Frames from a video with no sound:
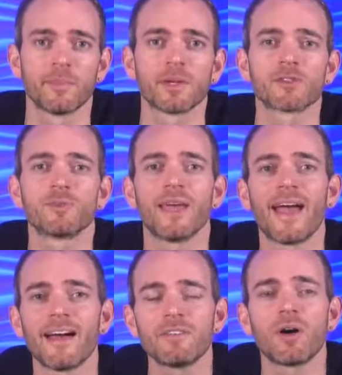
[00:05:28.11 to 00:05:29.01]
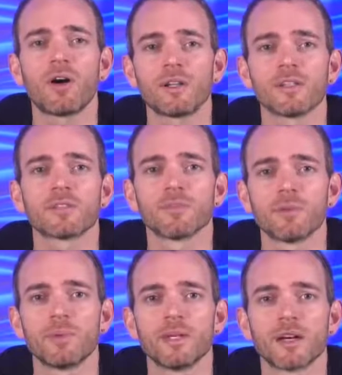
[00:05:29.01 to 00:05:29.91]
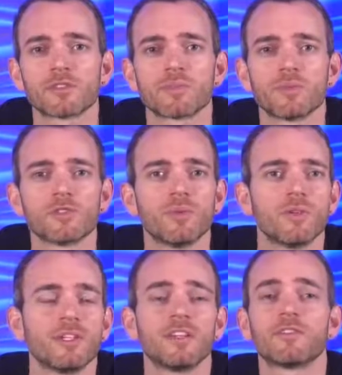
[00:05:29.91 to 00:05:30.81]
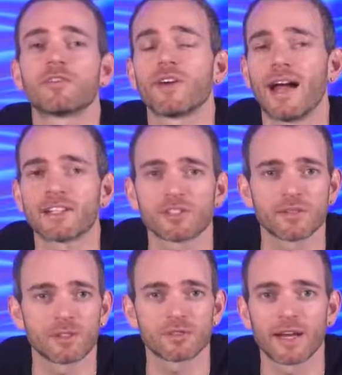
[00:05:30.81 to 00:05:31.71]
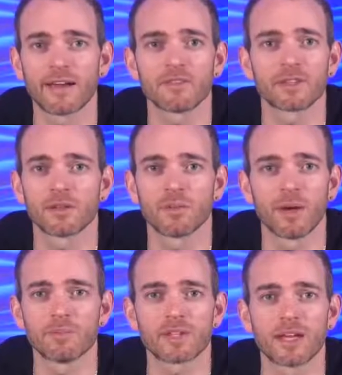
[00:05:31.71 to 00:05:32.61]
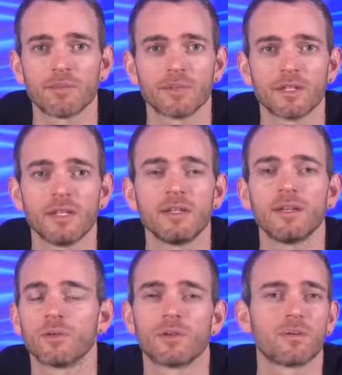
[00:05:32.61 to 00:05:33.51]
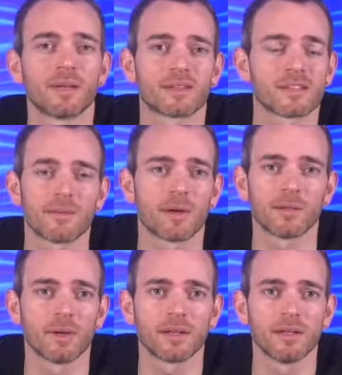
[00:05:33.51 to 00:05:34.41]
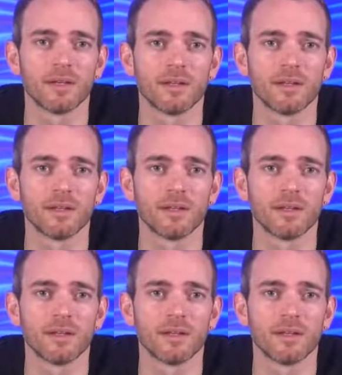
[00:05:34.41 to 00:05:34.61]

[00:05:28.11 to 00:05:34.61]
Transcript: Because when you have an audience of repeat customers, you only need a fraction of the traffic that a website would need in order to make the same amount of money.